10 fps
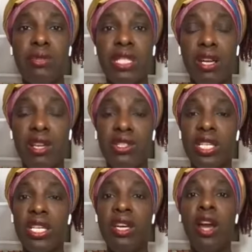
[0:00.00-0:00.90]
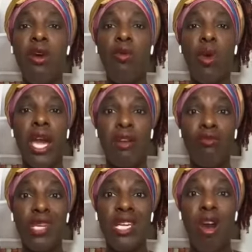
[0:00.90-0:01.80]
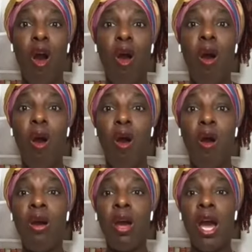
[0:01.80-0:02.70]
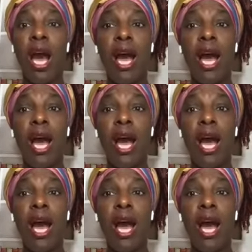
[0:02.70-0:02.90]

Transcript: and misogyny, where we all,